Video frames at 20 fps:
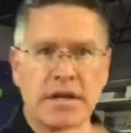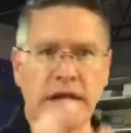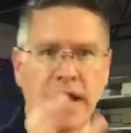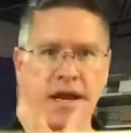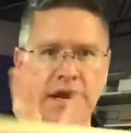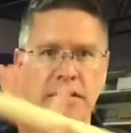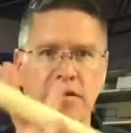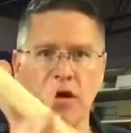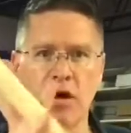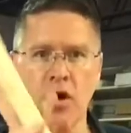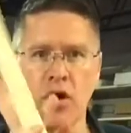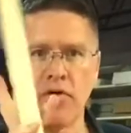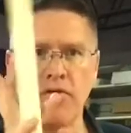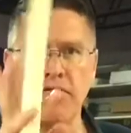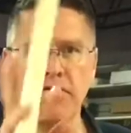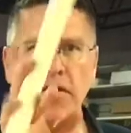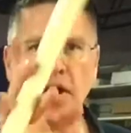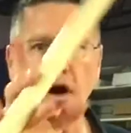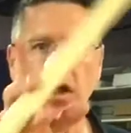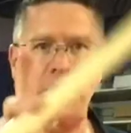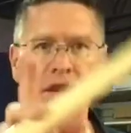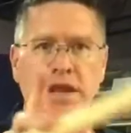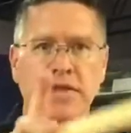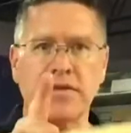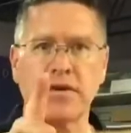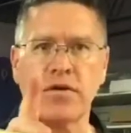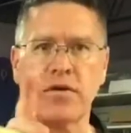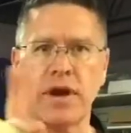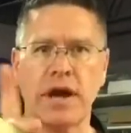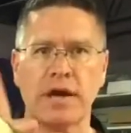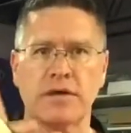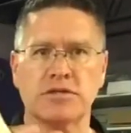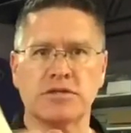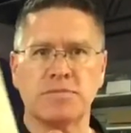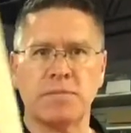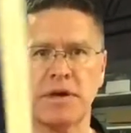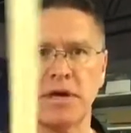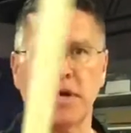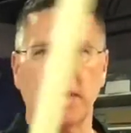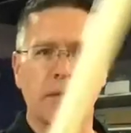to let it fall and hit the ground.
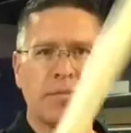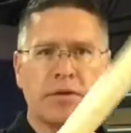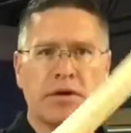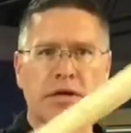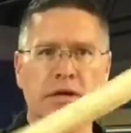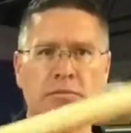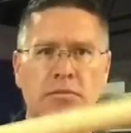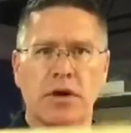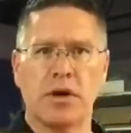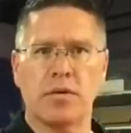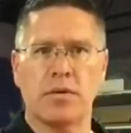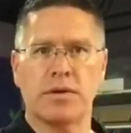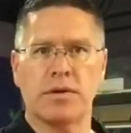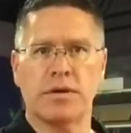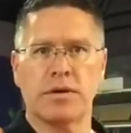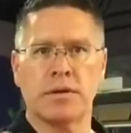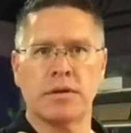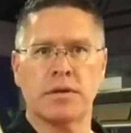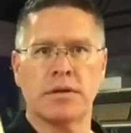Just pick it up and keep going.